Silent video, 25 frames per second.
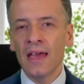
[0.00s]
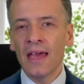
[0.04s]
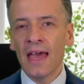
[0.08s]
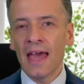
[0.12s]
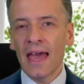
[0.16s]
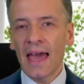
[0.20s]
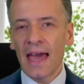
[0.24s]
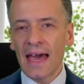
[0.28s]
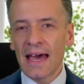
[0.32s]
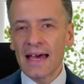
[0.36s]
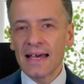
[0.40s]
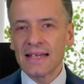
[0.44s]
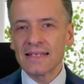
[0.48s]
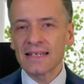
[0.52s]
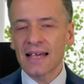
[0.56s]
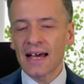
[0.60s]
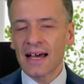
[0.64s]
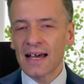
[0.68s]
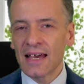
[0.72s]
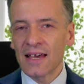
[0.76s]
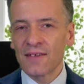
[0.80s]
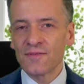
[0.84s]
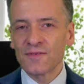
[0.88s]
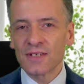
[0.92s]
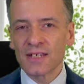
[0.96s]
"As I
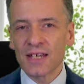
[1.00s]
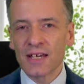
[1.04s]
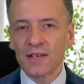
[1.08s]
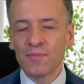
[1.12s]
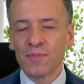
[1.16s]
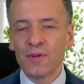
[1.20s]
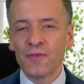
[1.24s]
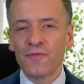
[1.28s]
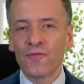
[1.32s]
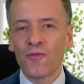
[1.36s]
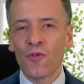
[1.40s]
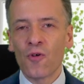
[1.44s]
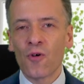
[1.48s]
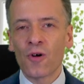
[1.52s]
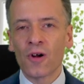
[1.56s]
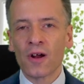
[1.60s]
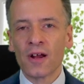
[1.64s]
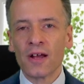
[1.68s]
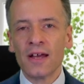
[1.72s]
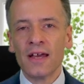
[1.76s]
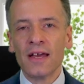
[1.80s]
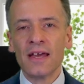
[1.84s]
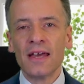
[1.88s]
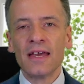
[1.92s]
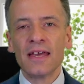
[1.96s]
have said before,
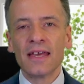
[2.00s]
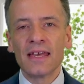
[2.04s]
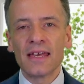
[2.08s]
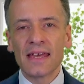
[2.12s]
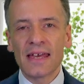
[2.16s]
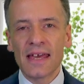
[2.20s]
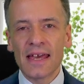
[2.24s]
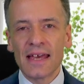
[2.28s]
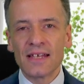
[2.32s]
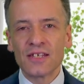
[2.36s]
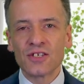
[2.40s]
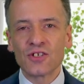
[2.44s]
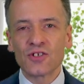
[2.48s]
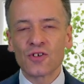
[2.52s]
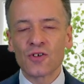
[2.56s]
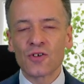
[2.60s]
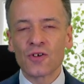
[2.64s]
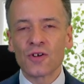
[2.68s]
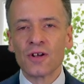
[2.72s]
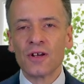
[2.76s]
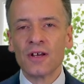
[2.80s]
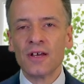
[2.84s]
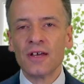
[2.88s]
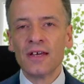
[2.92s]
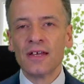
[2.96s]
cancer,
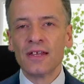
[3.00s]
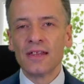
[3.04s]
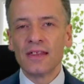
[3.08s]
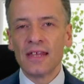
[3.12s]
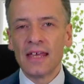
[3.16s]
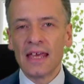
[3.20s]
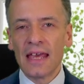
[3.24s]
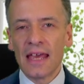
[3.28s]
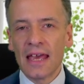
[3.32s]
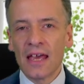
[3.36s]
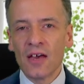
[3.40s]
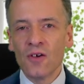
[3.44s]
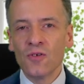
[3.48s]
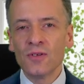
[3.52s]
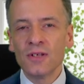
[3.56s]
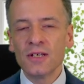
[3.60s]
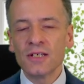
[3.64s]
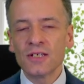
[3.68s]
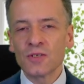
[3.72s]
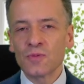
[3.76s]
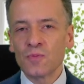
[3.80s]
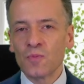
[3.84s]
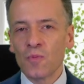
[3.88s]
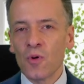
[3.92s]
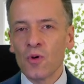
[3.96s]
the
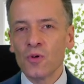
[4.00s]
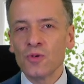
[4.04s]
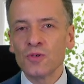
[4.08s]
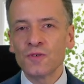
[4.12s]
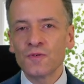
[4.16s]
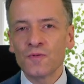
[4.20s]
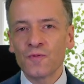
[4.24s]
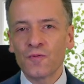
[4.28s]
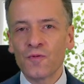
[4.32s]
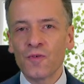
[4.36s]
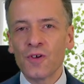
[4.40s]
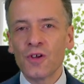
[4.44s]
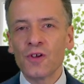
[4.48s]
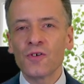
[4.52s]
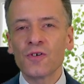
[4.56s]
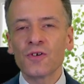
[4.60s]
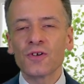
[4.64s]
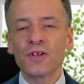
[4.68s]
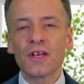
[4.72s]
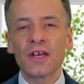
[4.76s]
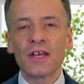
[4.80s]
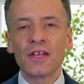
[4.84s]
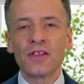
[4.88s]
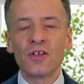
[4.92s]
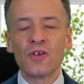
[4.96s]
illness most feared
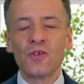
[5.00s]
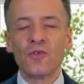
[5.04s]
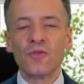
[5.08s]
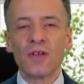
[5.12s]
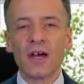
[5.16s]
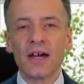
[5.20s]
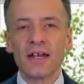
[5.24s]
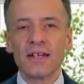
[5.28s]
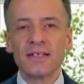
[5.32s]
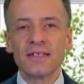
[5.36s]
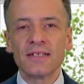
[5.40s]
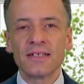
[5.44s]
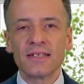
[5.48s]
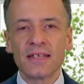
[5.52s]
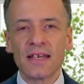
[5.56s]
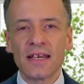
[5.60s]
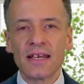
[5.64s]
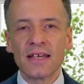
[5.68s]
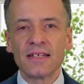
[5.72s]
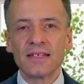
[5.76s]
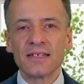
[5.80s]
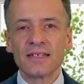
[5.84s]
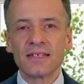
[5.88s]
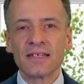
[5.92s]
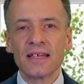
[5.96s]
in the United
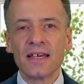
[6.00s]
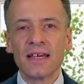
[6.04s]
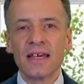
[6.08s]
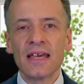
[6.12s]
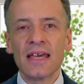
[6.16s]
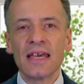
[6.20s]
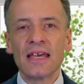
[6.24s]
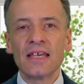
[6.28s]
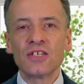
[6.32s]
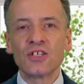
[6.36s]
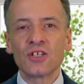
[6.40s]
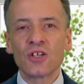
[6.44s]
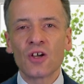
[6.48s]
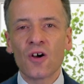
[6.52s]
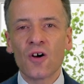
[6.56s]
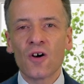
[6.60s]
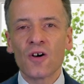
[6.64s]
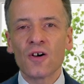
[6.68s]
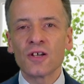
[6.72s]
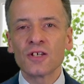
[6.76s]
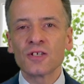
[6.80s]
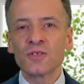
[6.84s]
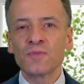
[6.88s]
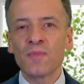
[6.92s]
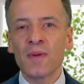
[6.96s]
States, is
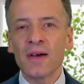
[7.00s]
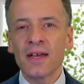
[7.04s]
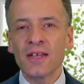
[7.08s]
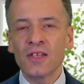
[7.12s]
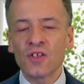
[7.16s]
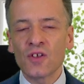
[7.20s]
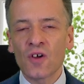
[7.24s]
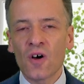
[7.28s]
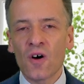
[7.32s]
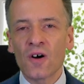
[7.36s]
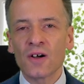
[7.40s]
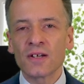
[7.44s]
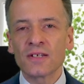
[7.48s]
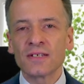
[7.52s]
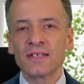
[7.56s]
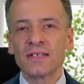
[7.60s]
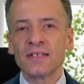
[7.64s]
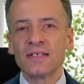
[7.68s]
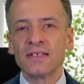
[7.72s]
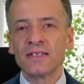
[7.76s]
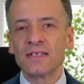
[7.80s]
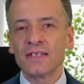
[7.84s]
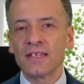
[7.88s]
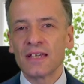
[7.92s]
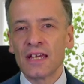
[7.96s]
caused by
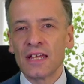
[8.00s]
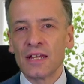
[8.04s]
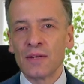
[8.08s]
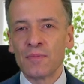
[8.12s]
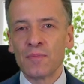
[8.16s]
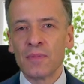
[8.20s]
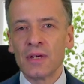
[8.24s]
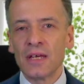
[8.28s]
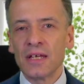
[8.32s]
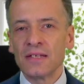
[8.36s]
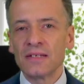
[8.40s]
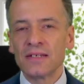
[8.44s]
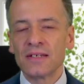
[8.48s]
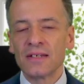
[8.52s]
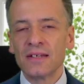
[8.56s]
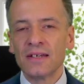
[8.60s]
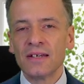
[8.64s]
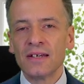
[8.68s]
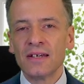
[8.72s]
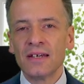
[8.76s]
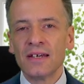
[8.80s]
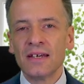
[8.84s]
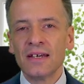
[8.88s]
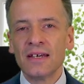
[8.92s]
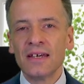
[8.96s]
toxins in meat.
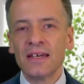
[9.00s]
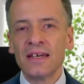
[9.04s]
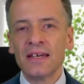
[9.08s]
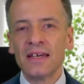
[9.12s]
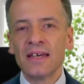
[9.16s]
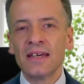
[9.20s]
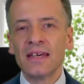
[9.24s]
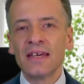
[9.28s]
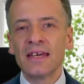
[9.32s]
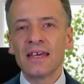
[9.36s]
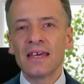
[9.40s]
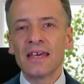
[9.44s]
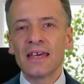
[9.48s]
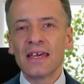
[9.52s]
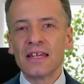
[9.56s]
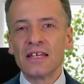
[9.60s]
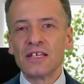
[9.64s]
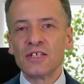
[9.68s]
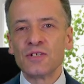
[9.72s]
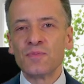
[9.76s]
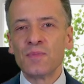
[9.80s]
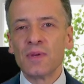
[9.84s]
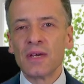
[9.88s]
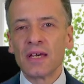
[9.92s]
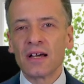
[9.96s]
It is
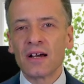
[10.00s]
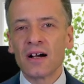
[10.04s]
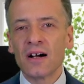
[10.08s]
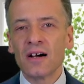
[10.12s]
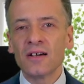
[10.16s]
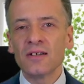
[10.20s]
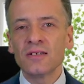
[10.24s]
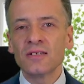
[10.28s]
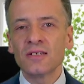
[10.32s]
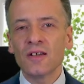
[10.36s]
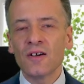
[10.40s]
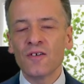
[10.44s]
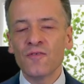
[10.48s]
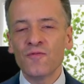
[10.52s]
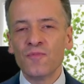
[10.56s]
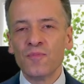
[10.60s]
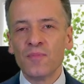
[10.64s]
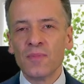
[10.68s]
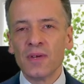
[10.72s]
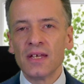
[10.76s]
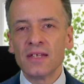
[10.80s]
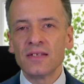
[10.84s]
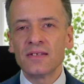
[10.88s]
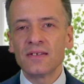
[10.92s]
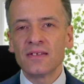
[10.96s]
because of
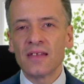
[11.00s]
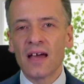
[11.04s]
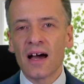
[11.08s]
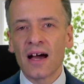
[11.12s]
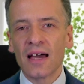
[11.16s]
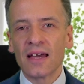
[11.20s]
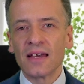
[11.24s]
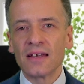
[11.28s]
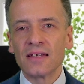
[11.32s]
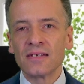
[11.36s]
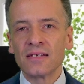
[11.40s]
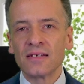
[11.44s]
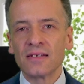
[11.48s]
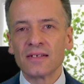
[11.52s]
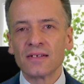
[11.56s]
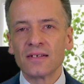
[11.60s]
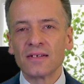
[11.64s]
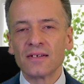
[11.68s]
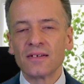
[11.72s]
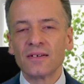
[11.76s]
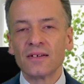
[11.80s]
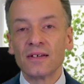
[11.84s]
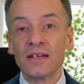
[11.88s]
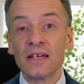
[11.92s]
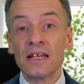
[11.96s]
meat diet.
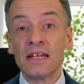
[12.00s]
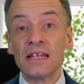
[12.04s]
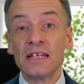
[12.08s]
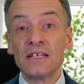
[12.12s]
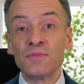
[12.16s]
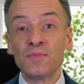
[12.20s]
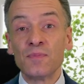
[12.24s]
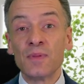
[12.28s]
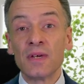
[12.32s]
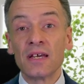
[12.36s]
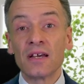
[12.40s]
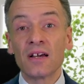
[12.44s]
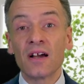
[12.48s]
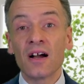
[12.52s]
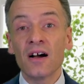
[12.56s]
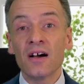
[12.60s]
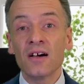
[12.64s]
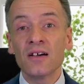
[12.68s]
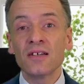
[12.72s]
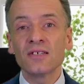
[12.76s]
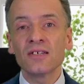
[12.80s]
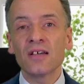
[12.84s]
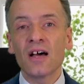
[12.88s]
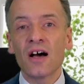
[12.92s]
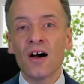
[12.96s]
It is
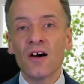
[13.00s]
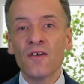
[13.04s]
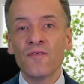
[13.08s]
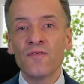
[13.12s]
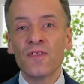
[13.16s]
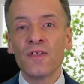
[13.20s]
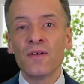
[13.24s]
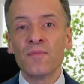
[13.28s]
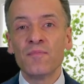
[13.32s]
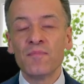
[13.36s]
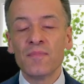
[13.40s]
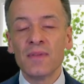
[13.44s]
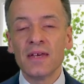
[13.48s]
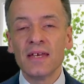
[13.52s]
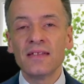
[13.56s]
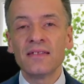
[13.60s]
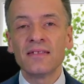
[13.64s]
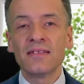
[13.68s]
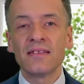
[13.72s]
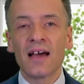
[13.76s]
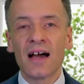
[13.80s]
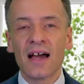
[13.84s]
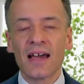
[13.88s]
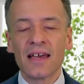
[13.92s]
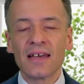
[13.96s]
because of the meat
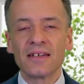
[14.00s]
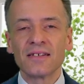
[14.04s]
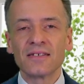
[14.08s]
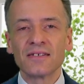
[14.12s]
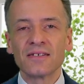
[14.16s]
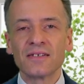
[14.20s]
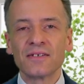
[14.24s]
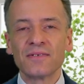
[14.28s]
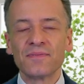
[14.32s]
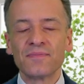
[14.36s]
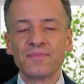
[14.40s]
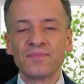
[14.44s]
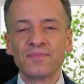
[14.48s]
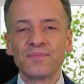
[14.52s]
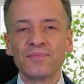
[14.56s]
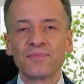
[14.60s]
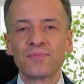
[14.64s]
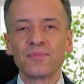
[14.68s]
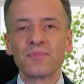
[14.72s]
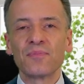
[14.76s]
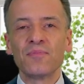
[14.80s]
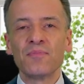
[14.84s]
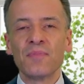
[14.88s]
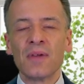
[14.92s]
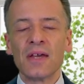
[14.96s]
diet."
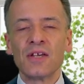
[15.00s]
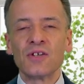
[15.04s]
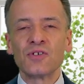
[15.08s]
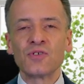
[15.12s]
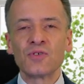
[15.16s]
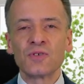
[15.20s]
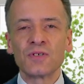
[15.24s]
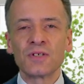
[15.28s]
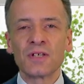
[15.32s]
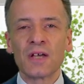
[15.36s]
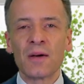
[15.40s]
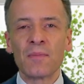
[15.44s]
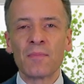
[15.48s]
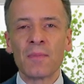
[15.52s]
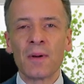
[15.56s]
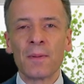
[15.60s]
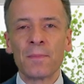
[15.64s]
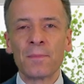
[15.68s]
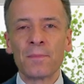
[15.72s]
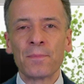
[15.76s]
Meishu-sama.